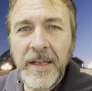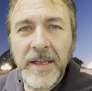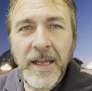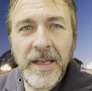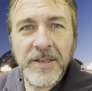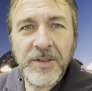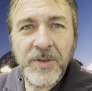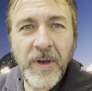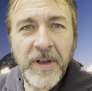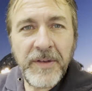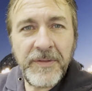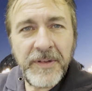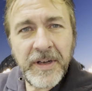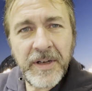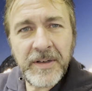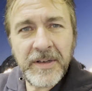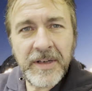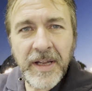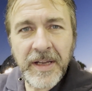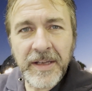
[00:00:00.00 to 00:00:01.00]
So I
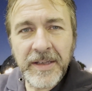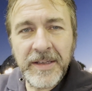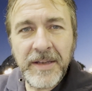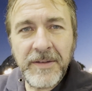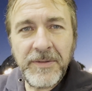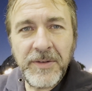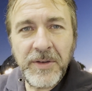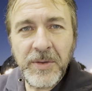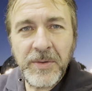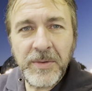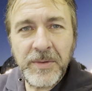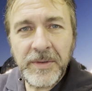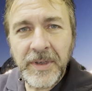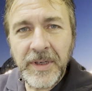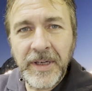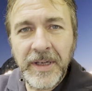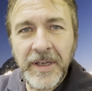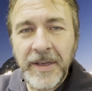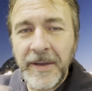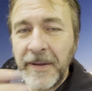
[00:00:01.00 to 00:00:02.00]
figured I'd give you
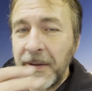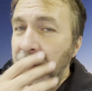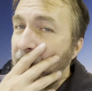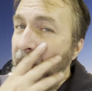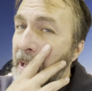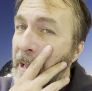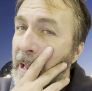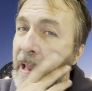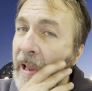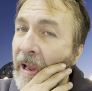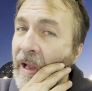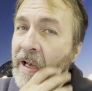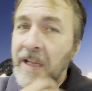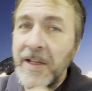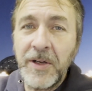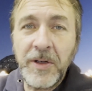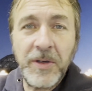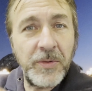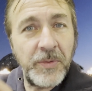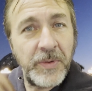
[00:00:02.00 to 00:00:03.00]
a
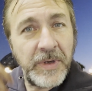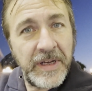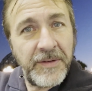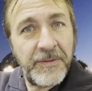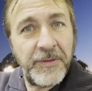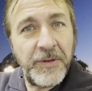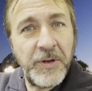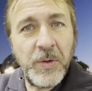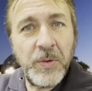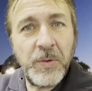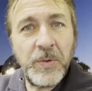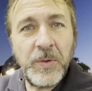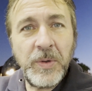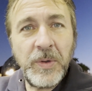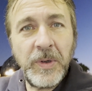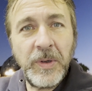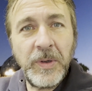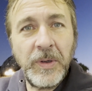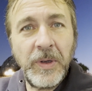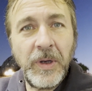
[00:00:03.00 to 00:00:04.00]
little review
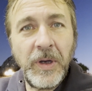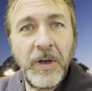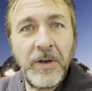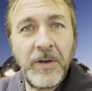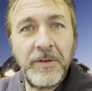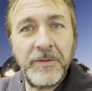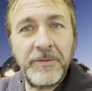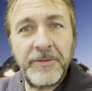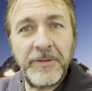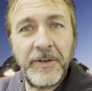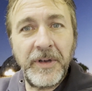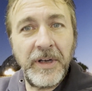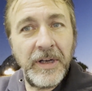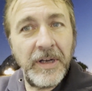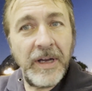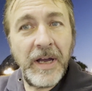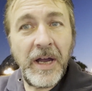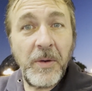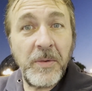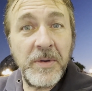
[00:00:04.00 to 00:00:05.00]
of
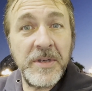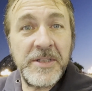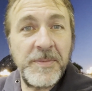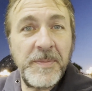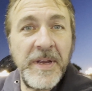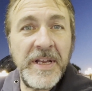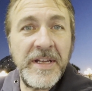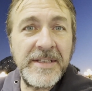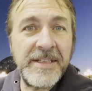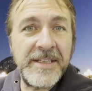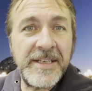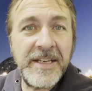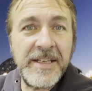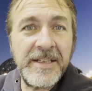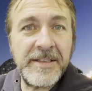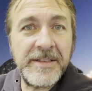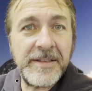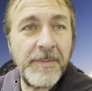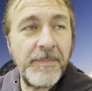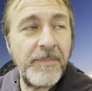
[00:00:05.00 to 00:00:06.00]
how it's been
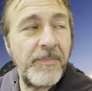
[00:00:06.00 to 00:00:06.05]
since.